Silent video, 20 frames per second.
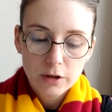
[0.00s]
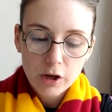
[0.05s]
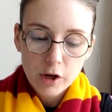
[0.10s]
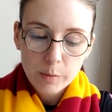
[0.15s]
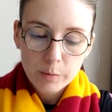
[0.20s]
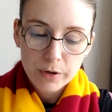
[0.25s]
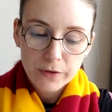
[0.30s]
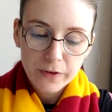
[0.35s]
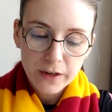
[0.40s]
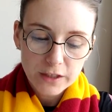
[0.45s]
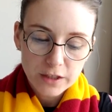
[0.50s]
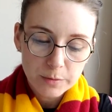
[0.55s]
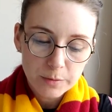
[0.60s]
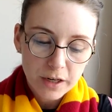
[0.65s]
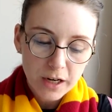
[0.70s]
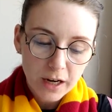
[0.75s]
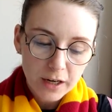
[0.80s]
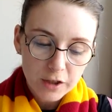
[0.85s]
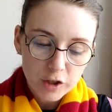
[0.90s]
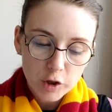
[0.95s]
Professor
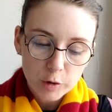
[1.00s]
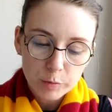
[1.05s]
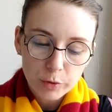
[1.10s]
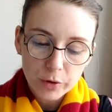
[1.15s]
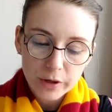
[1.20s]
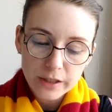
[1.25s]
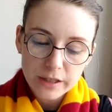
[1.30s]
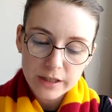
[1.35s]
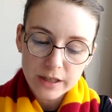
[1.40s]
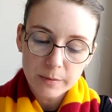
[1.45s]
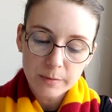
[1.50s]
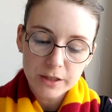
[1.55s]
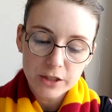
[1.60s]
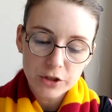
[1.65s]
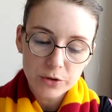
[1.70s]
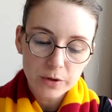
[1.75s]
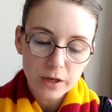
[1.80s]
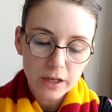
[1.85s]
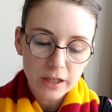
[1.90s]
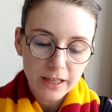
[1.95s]
McGonagall pointed them
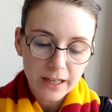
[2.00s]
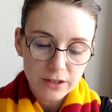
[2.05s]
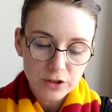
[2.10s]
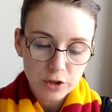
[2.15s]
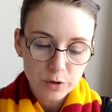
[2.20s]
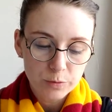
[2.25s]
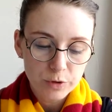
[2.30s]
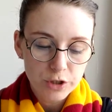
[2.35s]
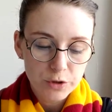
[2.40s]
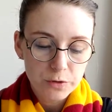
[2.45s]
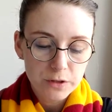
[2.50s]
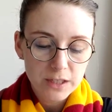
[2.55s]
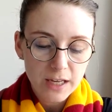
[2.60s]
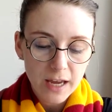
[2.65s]
into a classroom which was